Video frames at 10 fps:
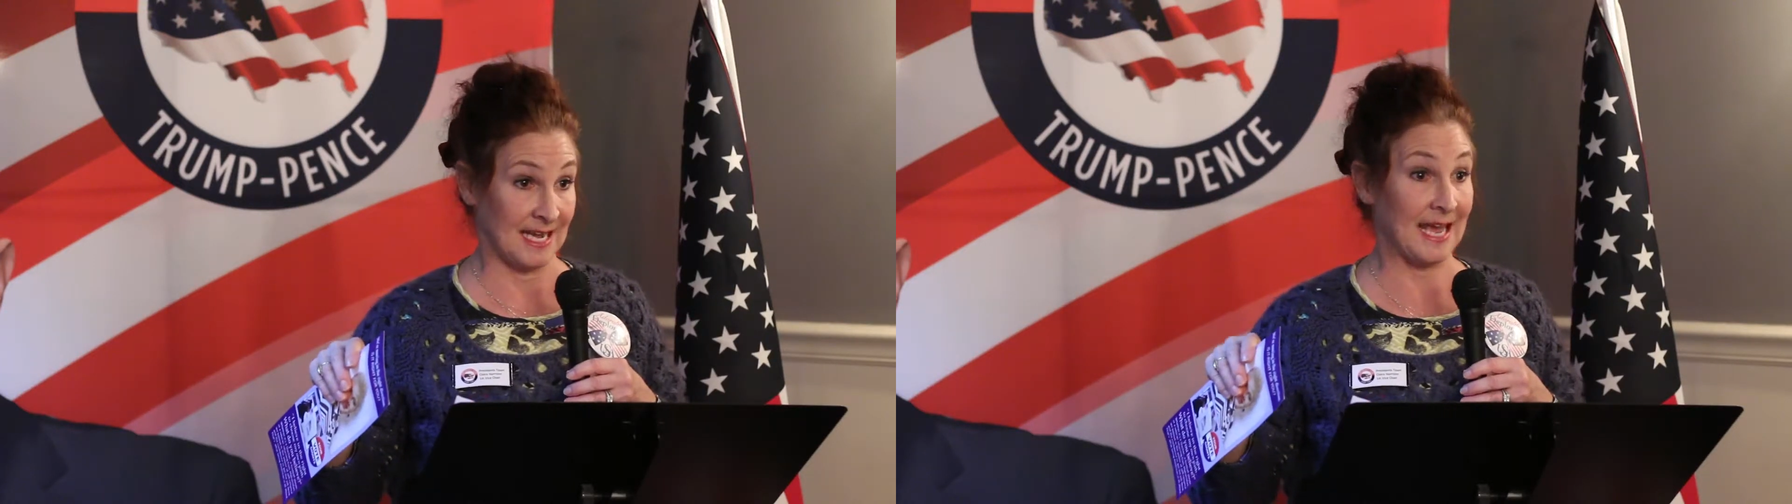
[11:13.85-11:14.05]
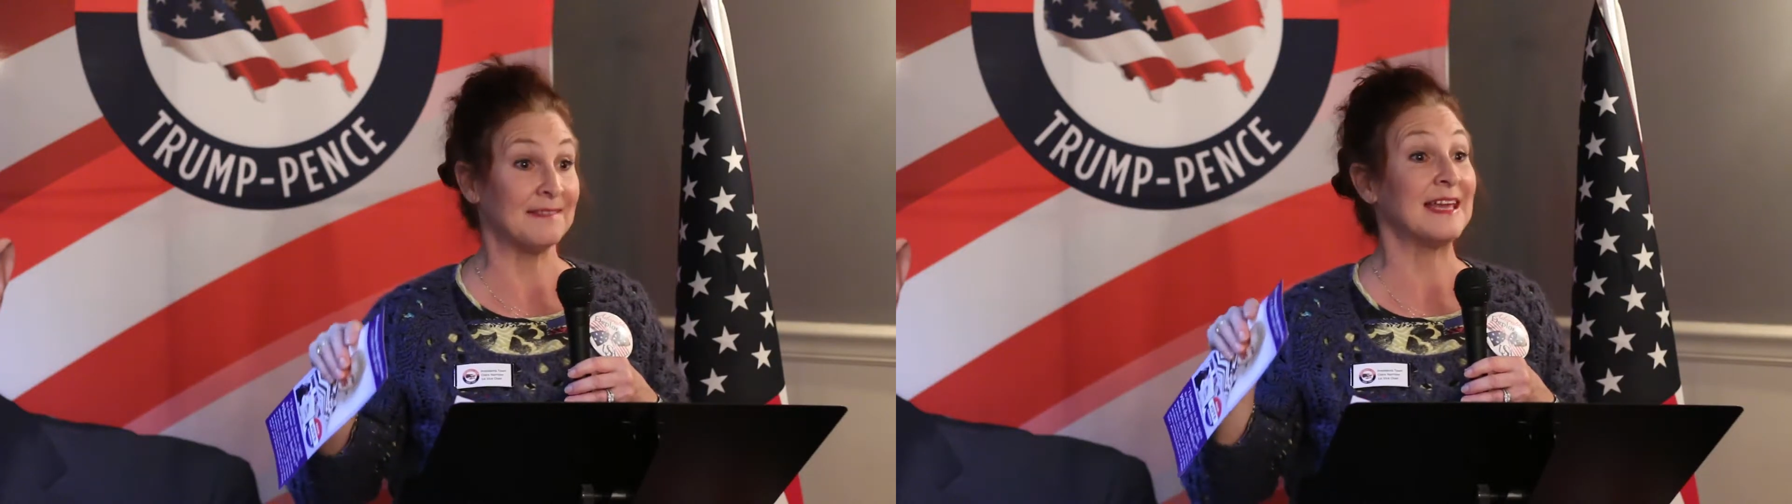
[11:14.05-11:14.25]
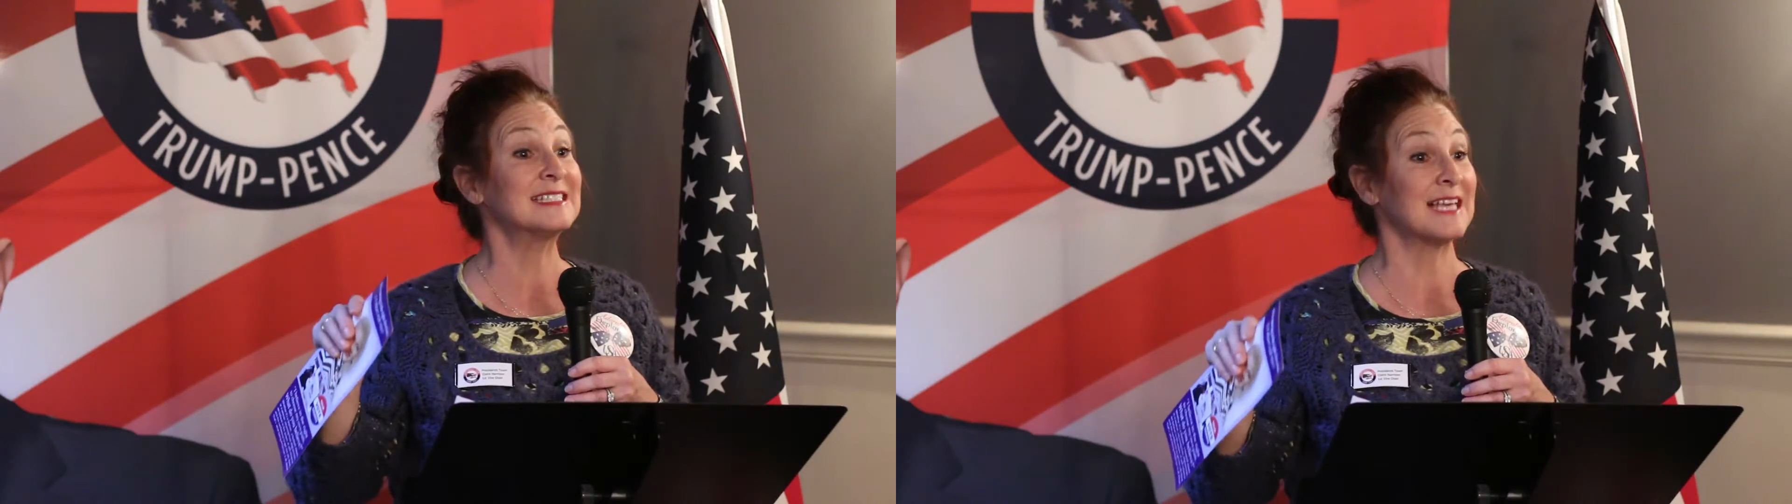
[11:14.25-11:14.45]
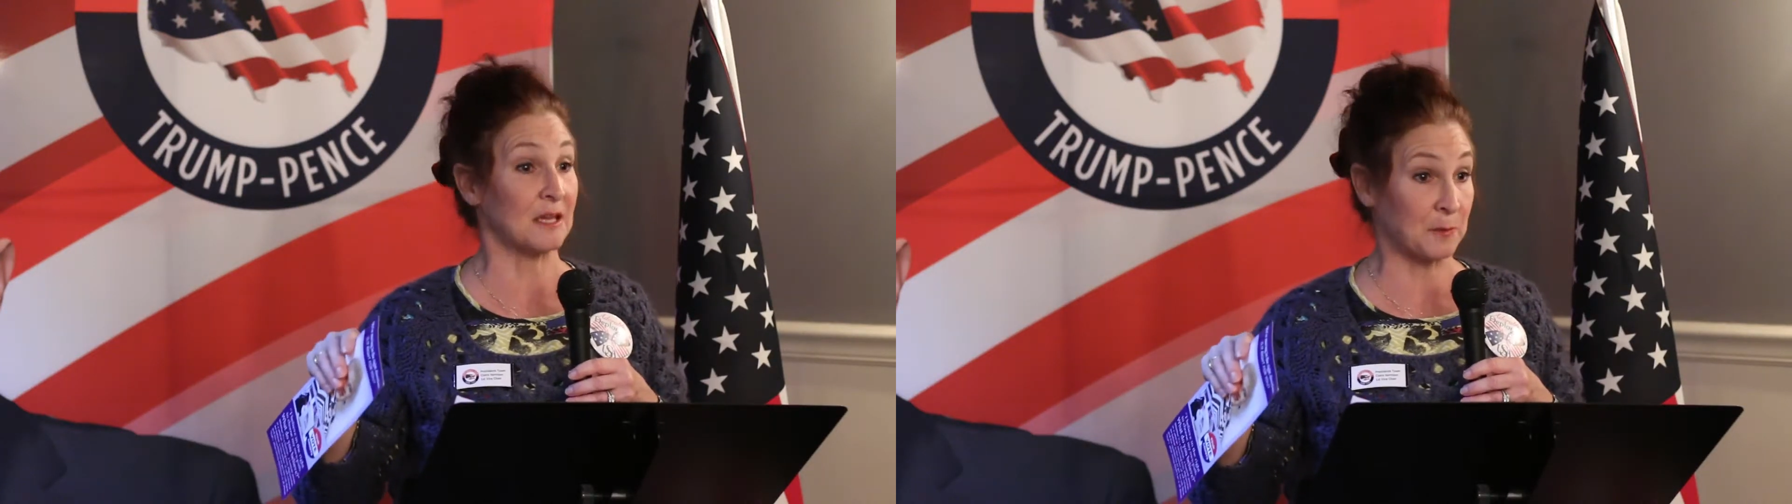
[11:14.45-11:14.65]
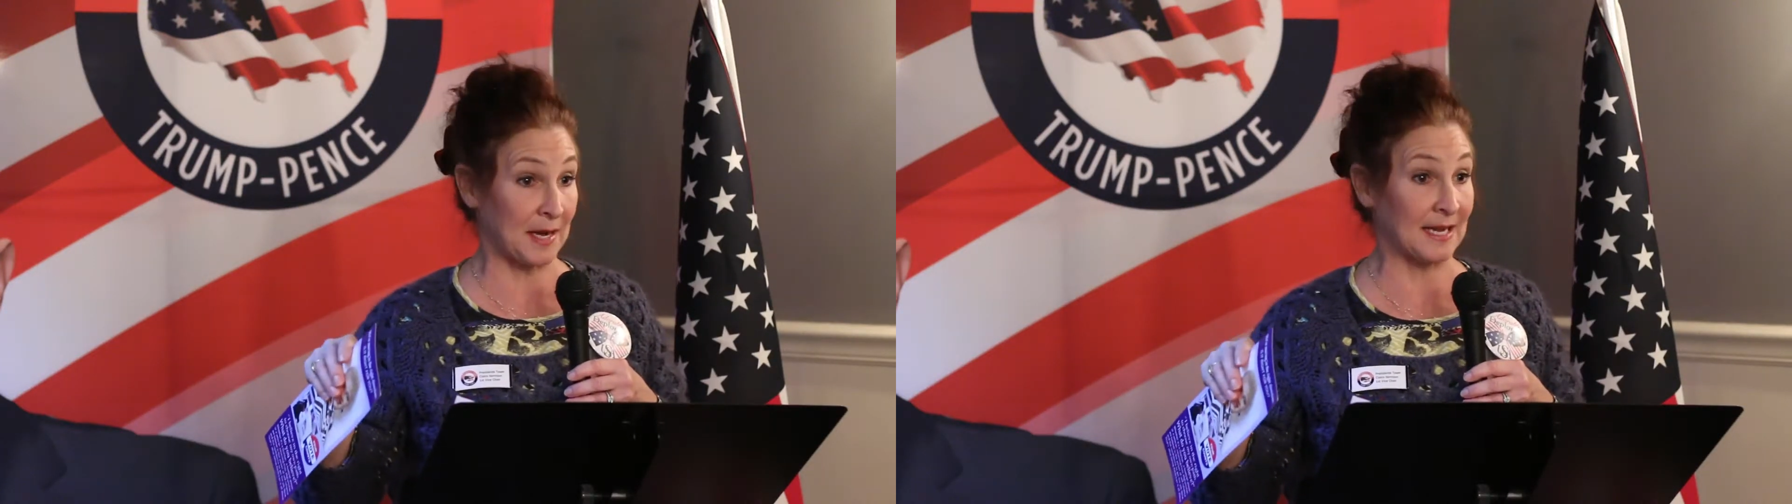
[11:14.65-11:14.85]
And they
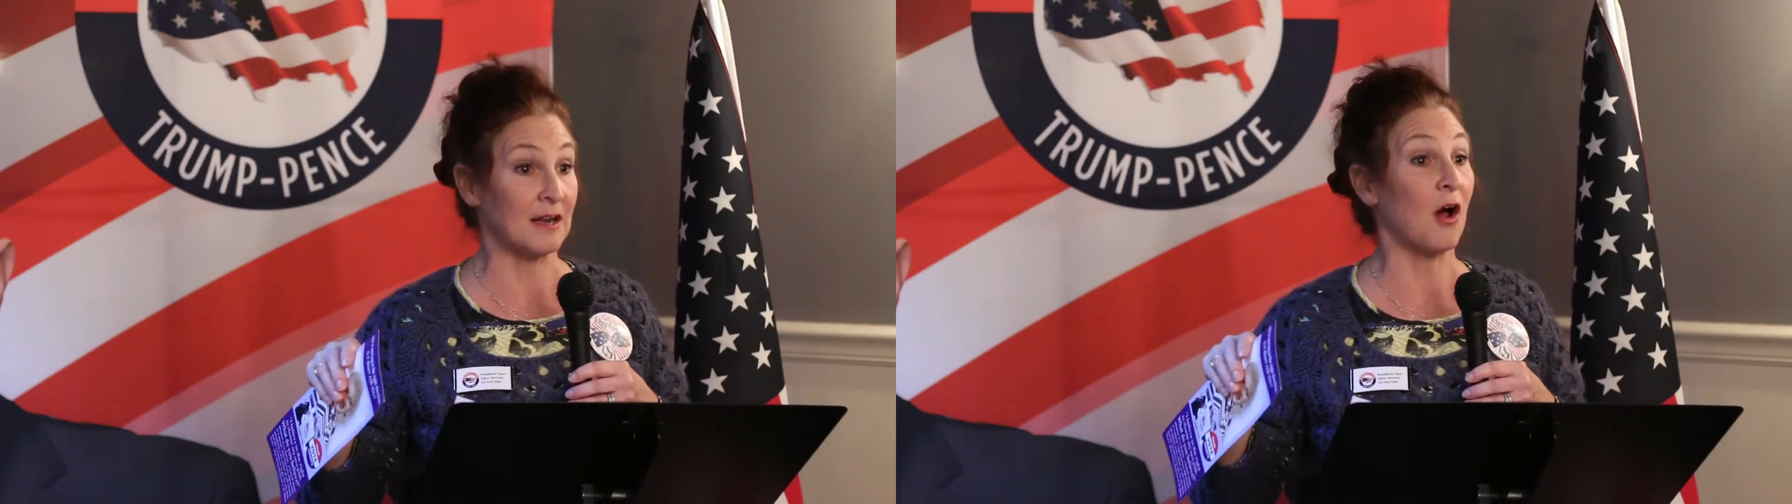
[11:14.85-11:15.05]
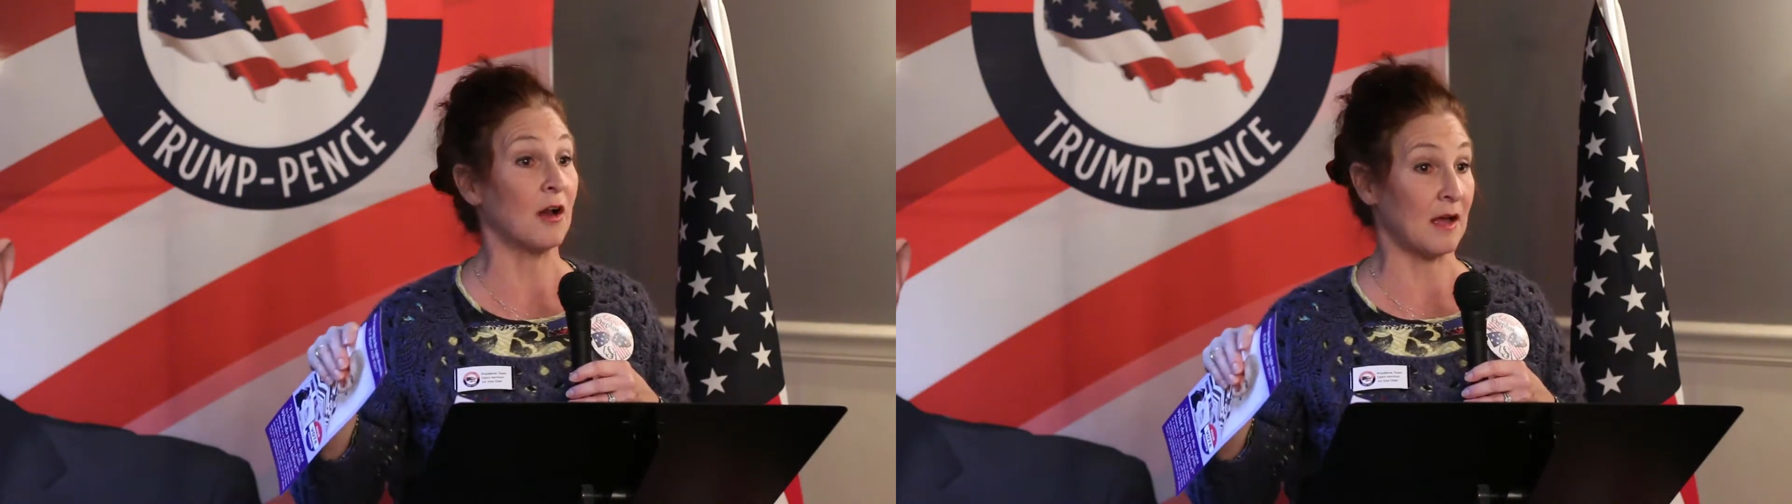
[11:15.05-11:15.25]
celebrate it on